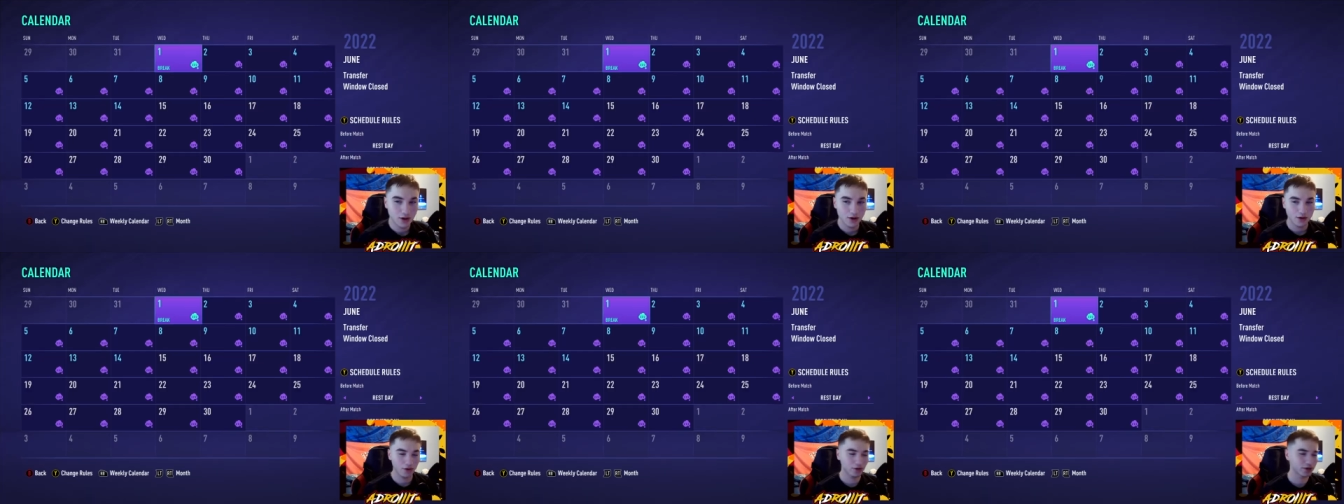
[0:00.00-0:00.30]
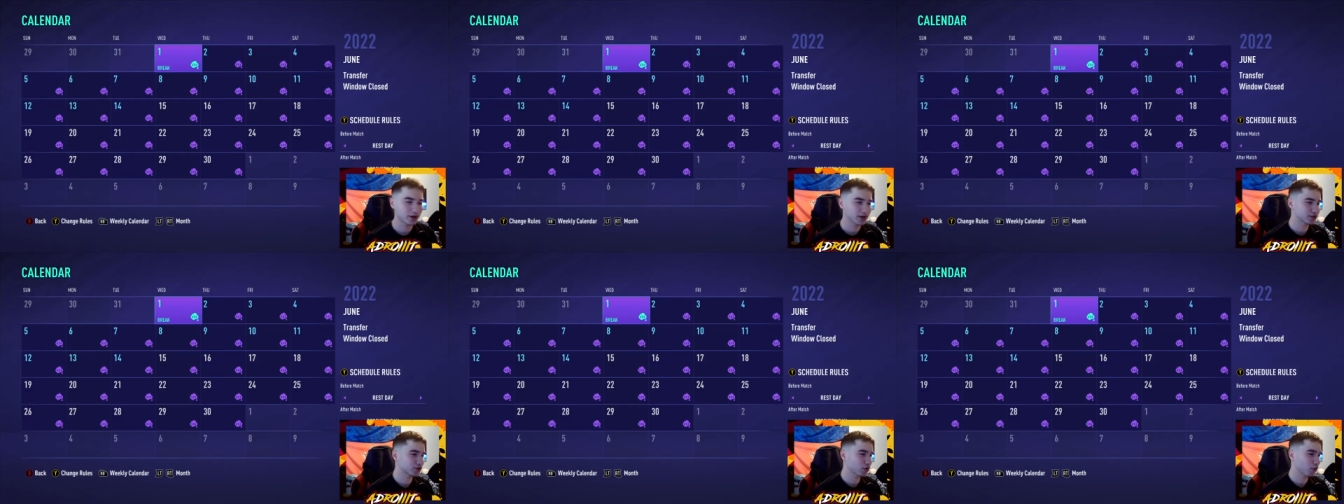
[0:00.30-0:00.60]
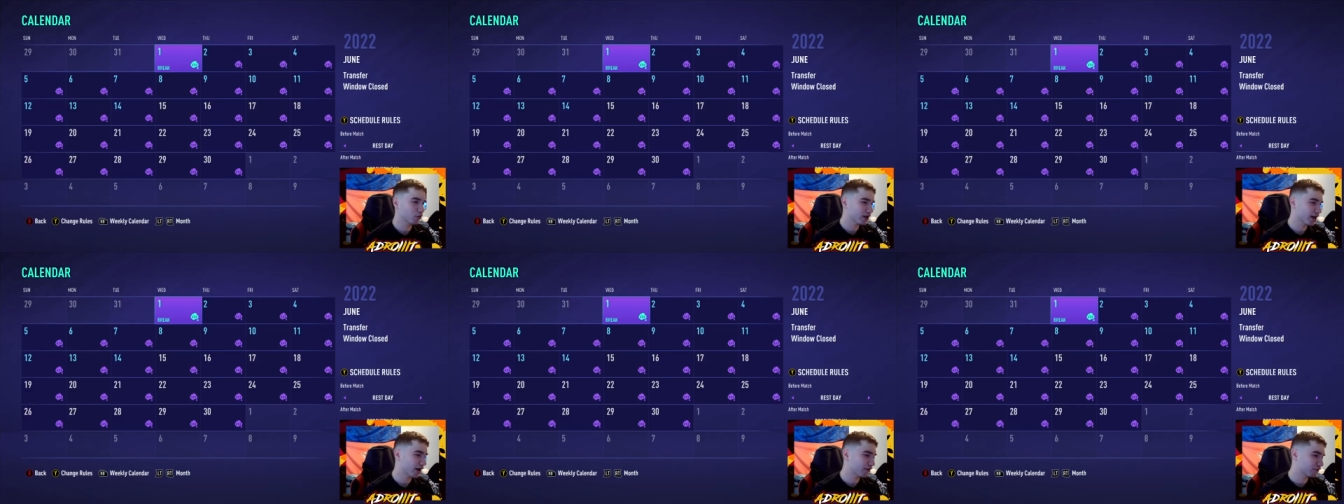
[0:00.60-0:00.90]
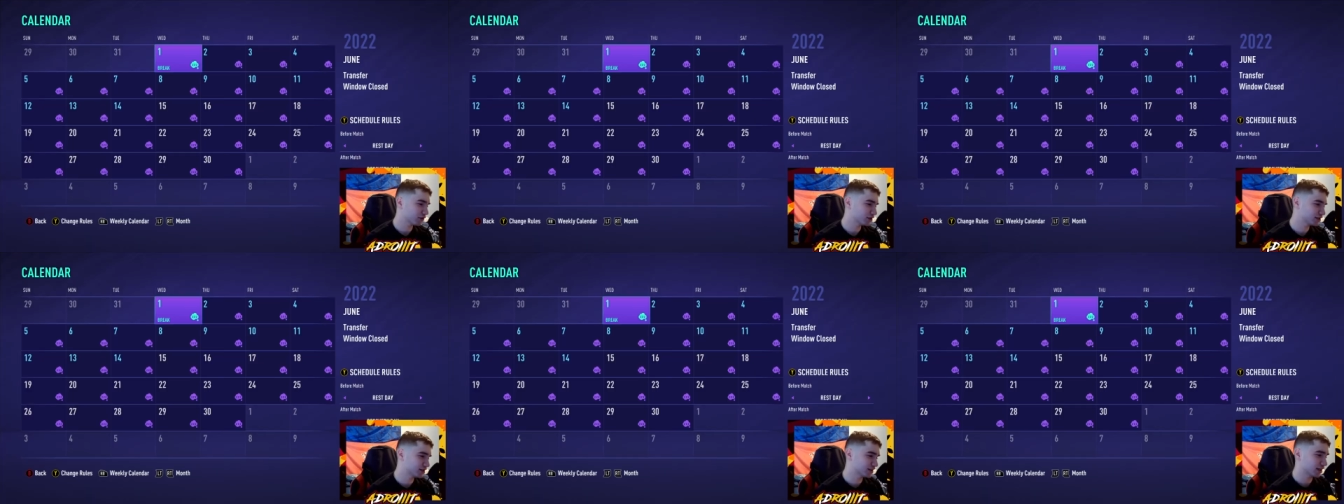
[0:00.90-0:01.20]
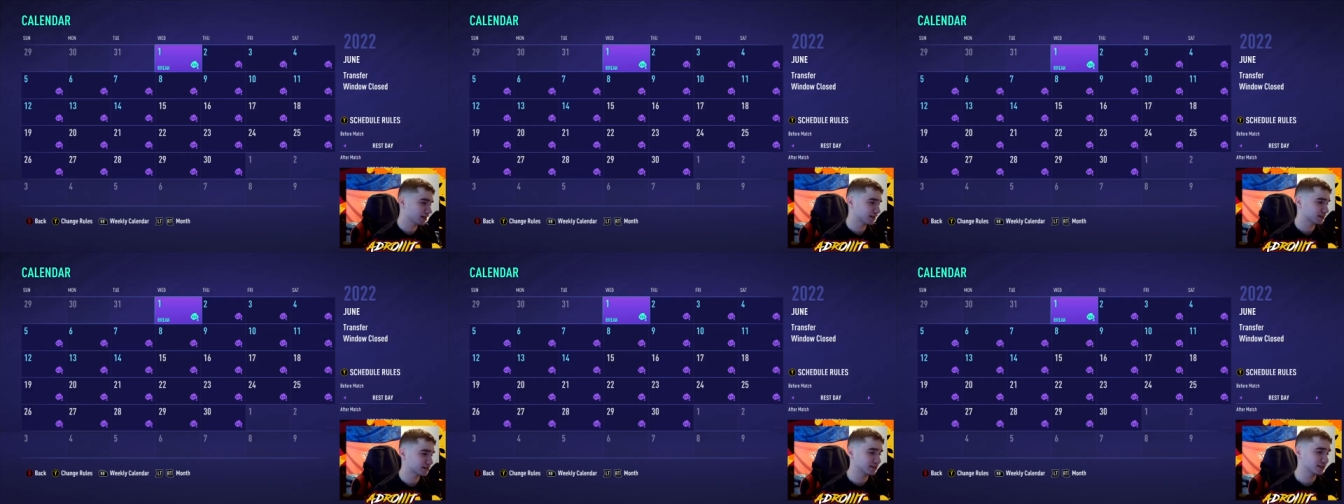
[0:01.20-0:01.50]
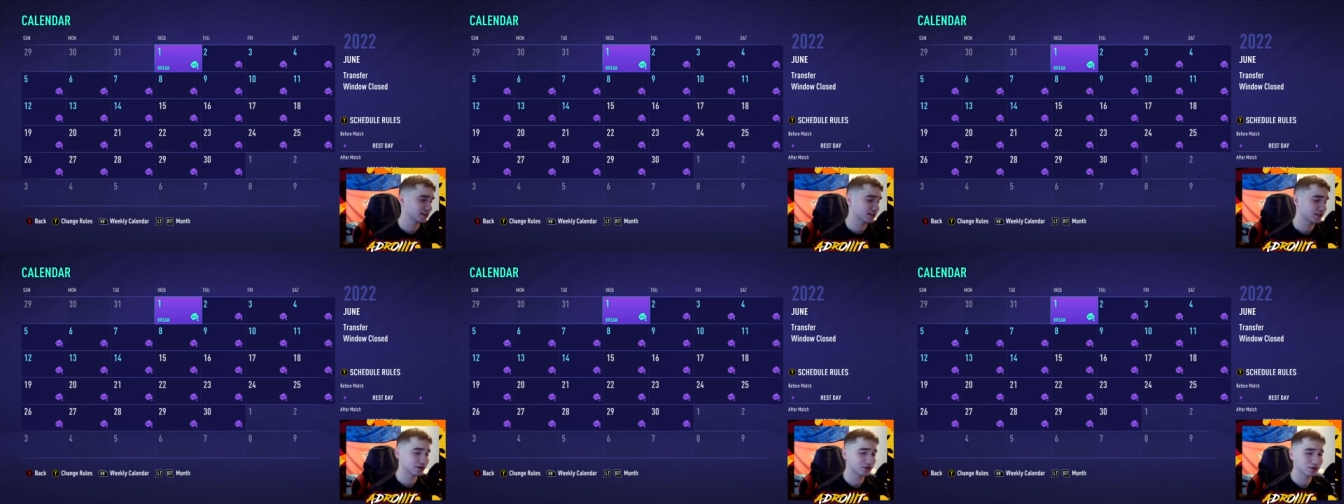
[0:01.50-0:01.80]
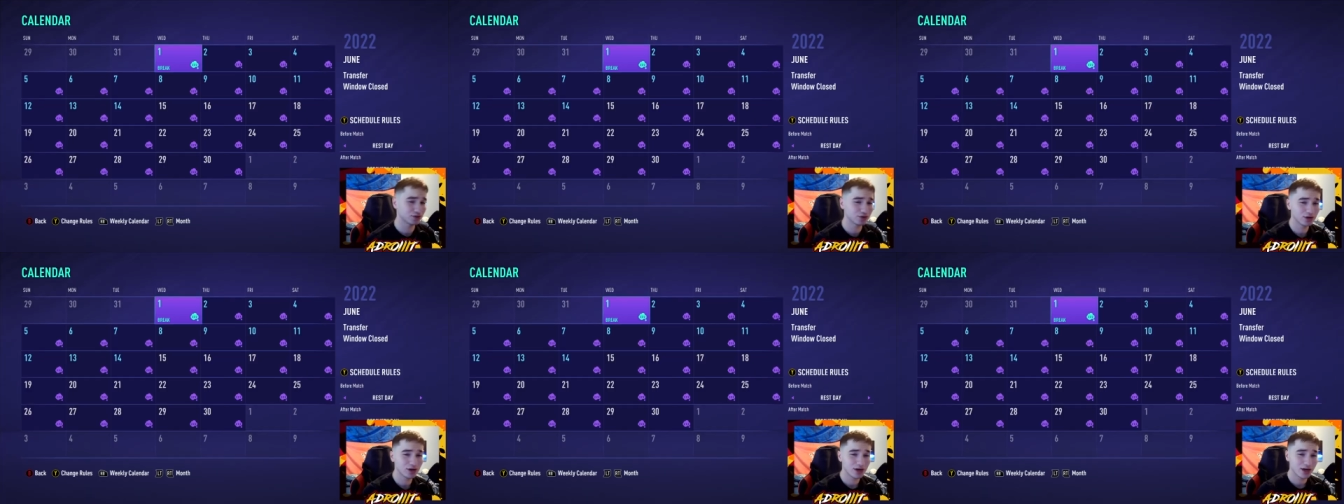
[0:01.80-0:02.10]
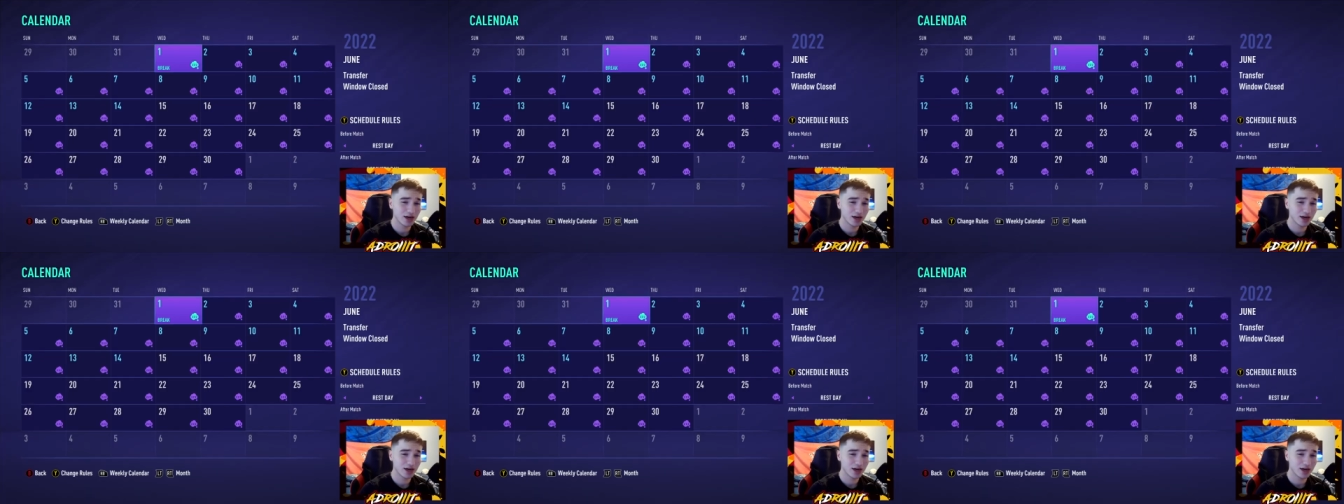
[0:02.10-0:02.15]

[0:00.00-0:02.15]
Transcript: Okay, so we have reached the end of season two.